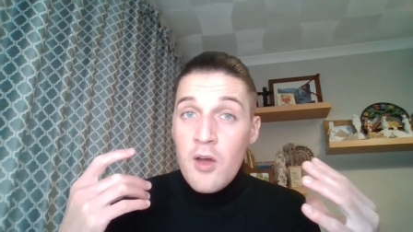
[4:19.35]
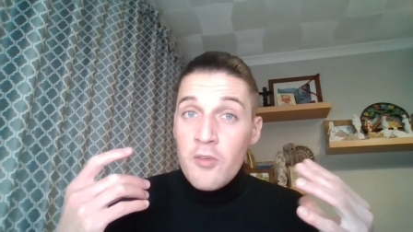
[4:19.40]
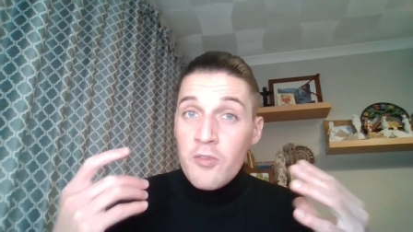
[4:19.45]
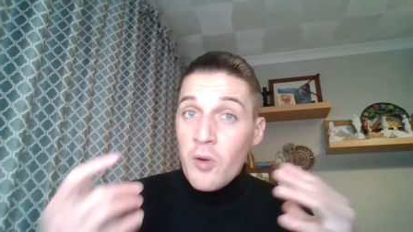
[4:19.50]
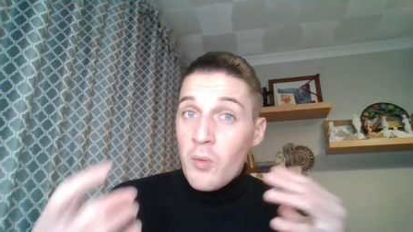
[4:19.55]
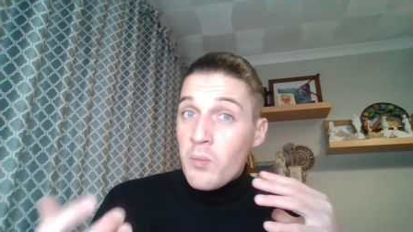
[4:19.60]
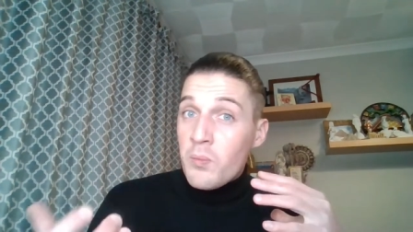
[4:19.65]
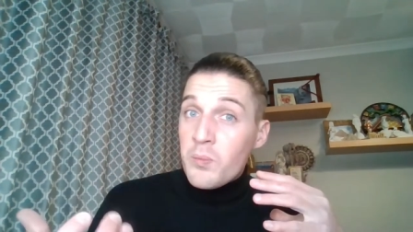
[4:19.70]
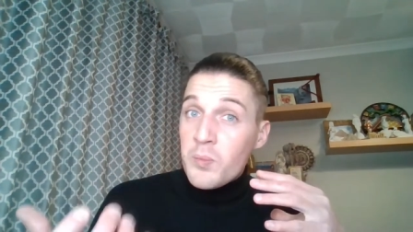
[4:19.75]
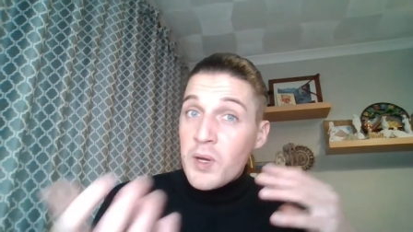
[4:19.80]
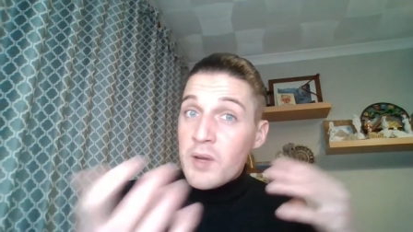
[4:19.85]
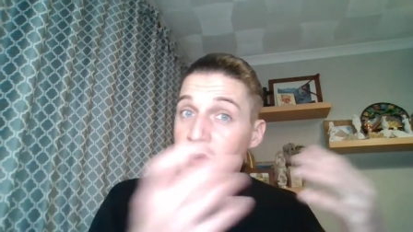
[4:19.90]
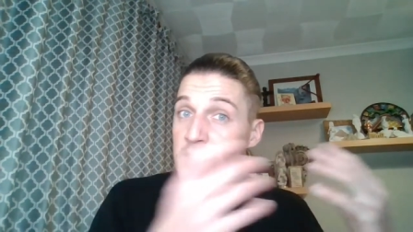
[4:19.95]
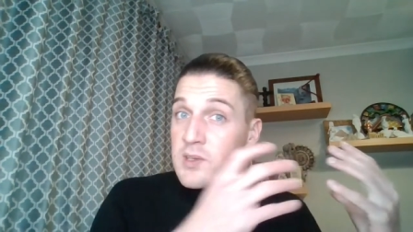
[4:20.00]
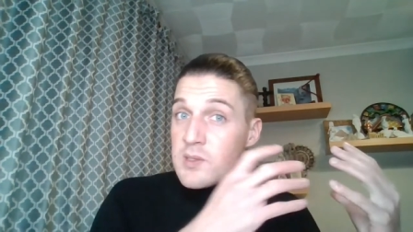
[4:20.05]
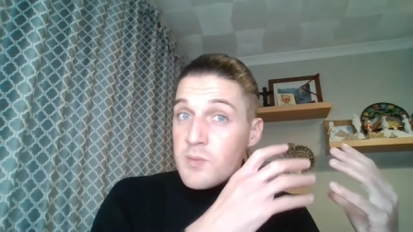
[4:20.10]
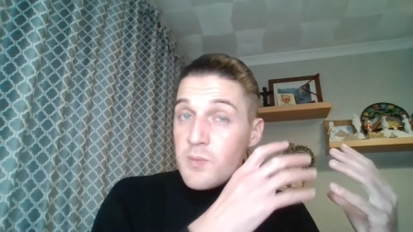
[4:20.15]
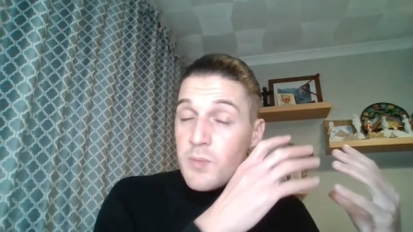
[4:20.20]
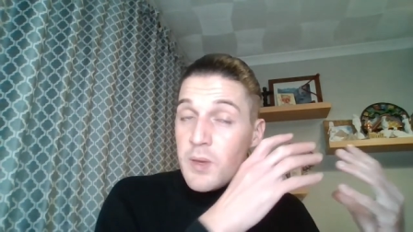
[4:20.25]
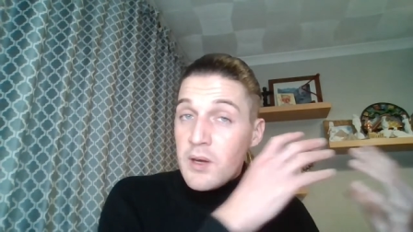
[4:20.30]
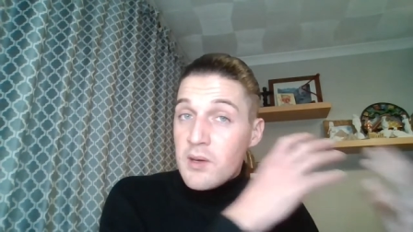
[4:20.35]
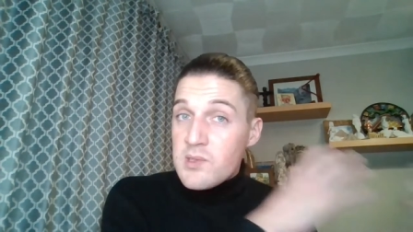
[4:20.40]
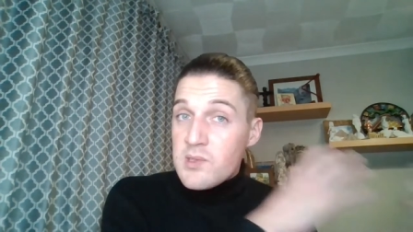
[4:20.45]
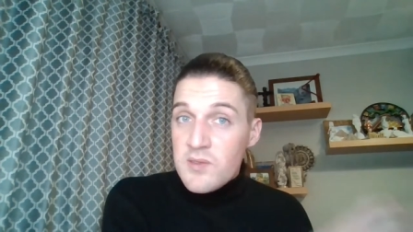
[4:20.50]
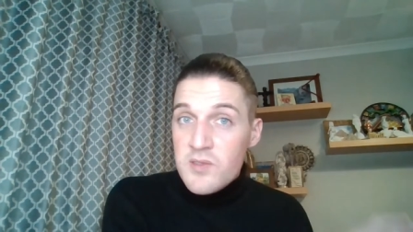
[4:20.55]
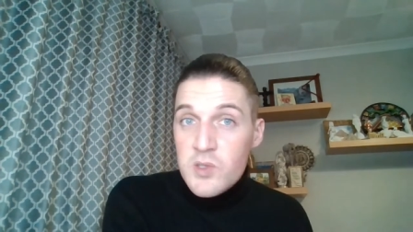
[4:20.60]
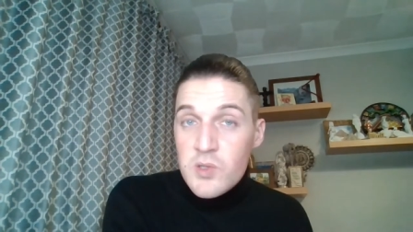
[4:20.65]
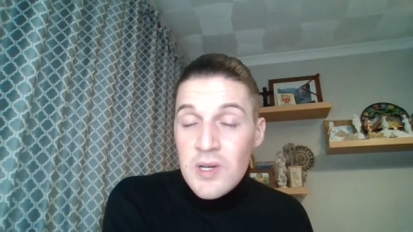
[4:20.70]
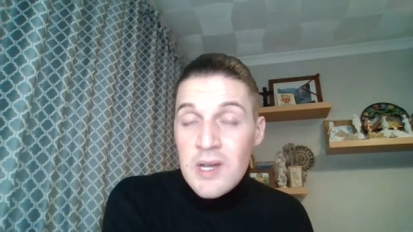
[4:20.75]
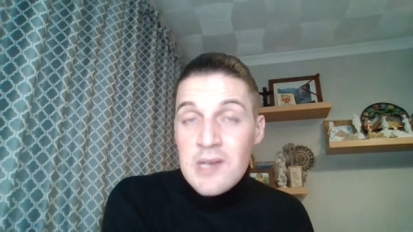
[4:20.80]
from previous periods
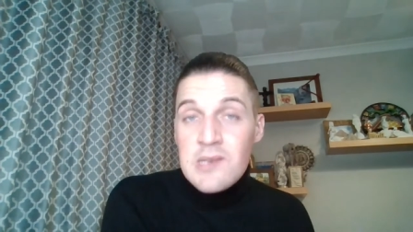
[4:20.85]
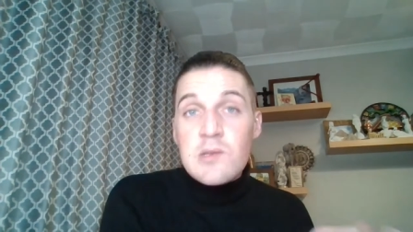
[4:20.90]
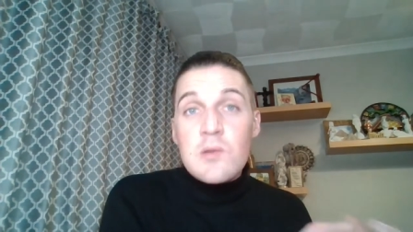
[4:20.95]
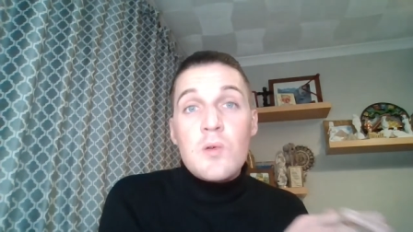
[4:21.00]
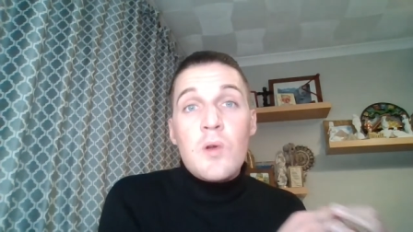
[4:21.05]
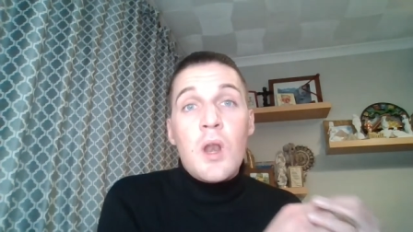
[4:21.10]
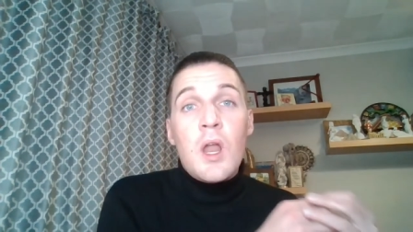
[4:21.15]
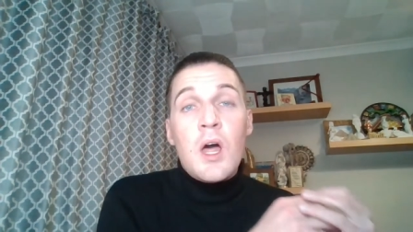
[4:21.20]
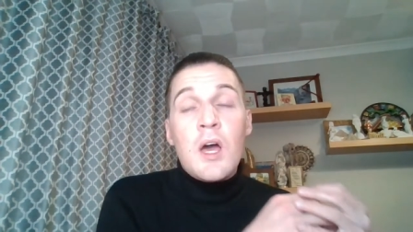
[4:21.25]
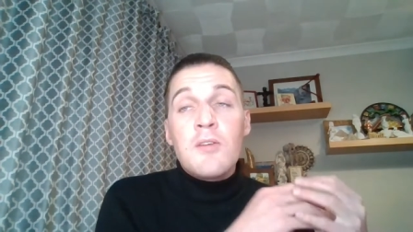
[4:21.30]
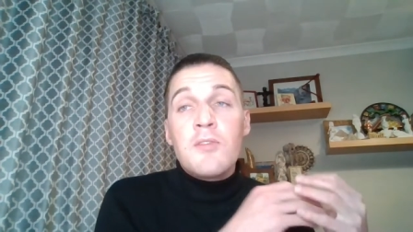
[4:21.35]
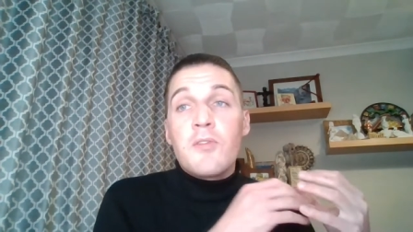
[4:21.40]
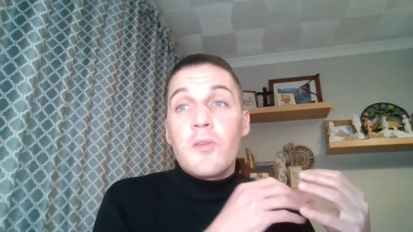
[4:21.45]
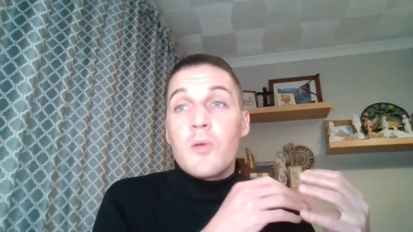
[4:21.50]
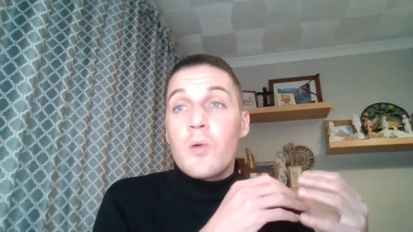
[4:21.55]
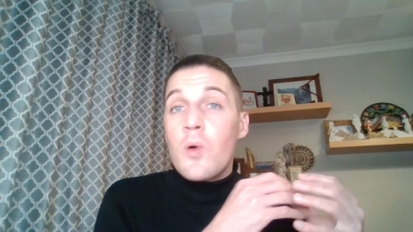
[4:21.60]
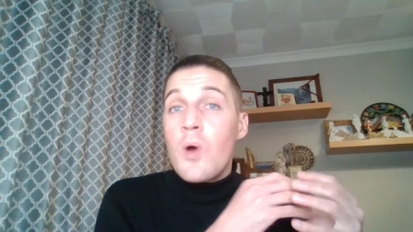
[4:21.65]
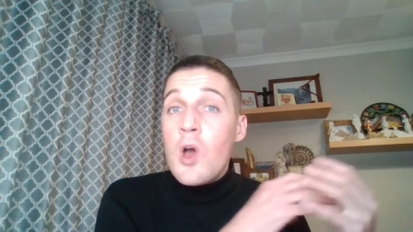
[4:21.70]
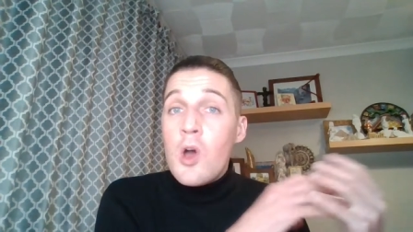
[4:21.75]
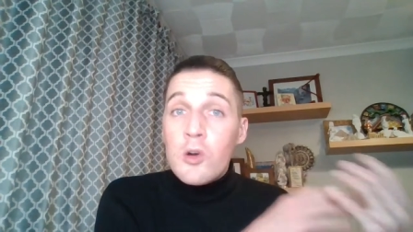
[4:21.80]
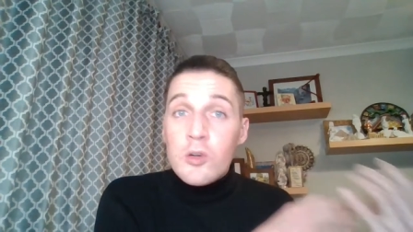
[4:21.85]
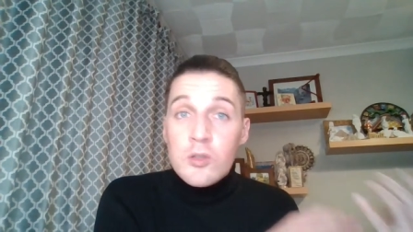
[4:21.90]
of stress in your life or,